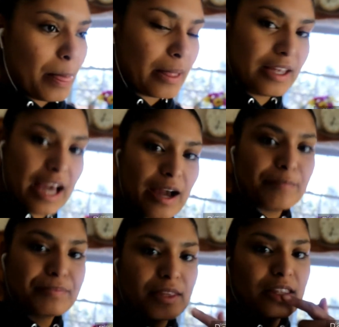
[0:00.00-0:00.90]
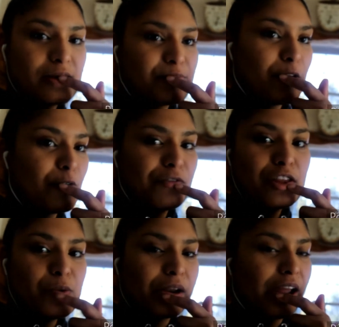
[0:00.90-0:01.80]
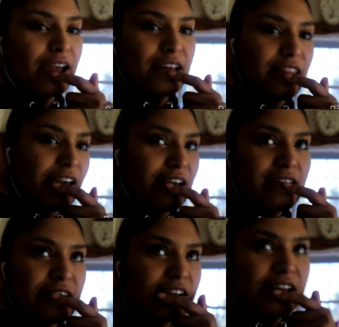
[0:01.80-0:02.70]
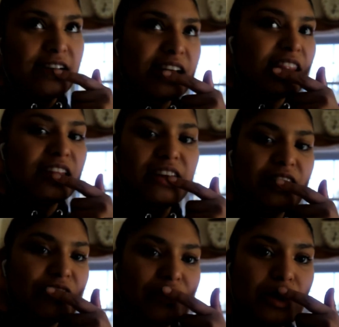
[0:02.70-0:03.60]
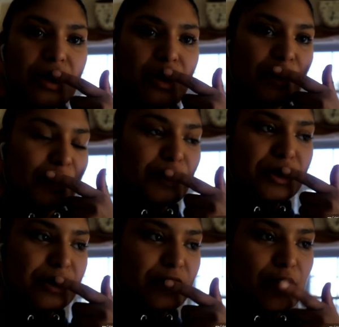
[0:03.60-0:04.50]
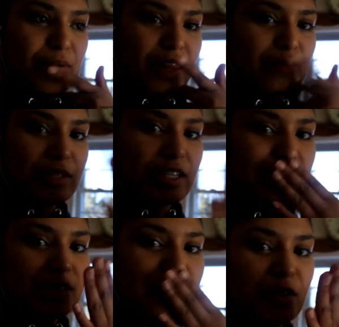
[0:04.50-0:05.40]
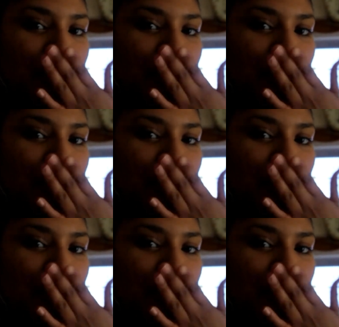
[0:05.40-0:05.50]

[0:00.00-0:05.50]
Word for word: yeah hopefully when i like leave. Uh, put something on my lips because I